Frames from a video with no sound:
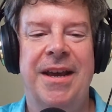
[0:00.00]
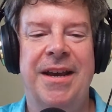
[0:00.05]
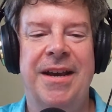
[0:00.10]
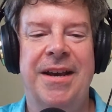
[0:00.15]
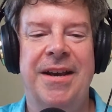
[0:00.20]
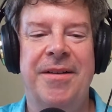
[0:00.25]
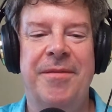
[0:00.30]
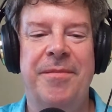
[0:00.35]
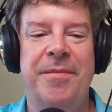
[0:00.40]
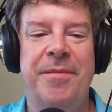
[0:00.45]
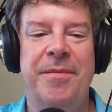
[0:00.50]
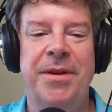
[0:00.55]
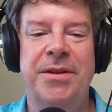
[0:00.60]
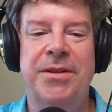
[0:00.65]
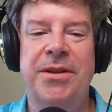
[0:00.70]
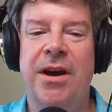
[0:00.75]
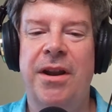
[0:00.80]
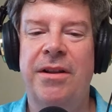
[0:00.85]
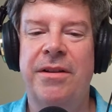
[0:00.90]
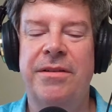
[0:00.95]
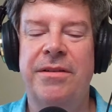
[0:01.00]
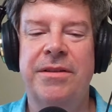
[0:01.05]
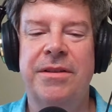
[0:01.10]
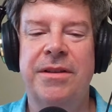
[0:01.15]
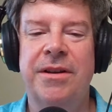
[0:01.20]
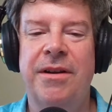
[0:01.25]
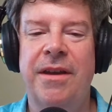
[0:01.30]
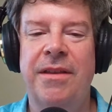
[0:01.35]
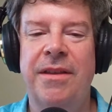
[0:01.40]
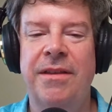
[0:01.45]

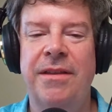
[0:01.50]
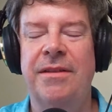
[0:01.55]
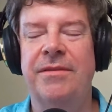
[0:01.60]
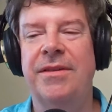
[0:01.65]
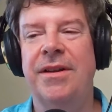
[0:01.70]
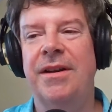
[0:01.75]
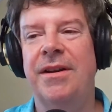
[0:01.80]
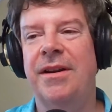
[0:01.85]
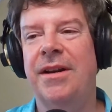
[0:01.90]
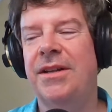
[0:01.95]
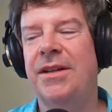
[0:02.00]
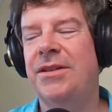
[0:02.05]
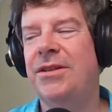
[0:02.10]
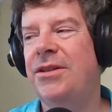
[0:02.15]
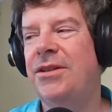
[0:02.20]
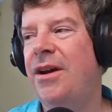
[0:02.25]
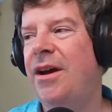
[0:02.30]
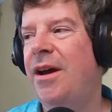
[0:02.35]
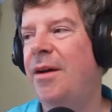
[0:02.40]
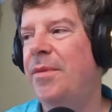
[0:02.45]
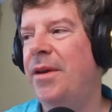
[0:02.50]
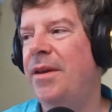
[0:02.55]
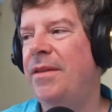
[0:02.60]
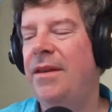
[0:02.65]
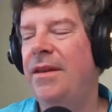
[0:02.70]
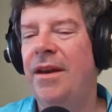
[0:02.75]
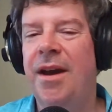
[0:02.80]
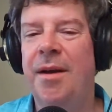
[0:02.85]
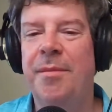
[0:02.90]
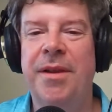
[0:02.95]
McDonald's, I think they've done a nice job.
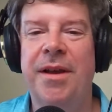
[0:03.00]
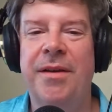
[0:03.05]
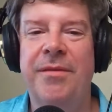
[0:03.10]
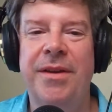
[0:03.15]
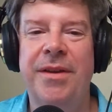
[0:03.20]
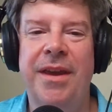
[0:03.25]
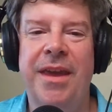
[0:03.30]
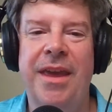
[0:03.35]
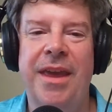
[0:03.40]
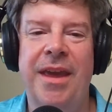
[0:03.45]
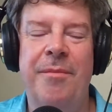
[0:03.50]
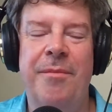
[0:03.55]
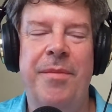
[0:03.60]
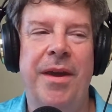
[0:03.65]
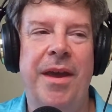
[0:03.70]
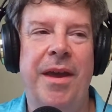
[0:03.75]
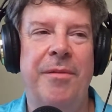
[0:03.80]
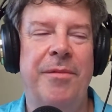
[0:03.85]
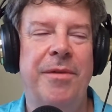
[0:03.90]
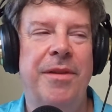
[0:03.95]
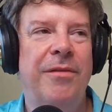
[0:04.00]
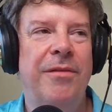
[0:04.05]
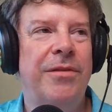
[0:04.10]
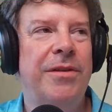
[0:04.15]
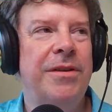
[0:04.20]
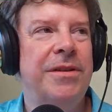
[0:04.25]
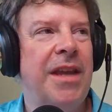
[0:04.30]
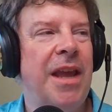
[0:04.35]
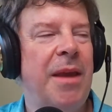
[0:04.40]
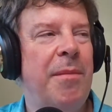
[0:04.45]
Like the I'm Loving It campaign, when they
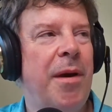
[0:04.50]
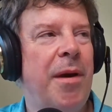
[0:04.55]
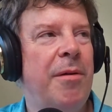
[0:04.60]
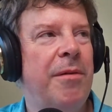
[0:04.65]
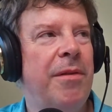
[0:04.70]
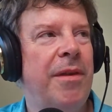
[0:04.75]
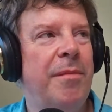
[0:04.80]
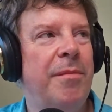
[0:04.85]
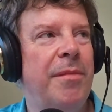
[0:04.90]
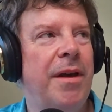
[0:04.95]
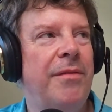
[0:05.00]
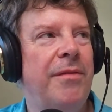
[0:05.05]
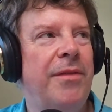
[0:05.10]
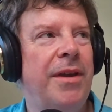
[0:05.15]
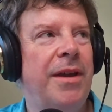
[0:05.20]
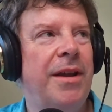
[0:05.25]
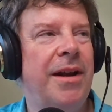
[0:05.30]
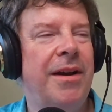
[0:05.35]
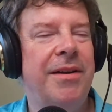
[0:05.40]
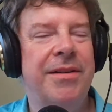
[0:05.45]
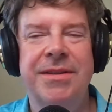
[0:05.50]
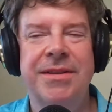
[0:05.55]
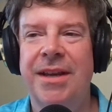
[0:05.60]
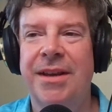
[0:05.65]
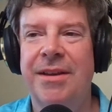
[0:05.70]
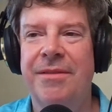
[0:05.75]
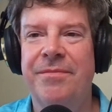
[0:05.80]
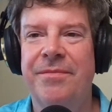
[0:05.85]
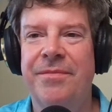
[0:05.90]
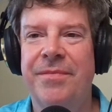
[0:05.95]
first came out with I'm Loving It, I was
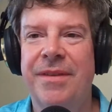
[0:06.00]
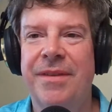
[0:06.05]
like,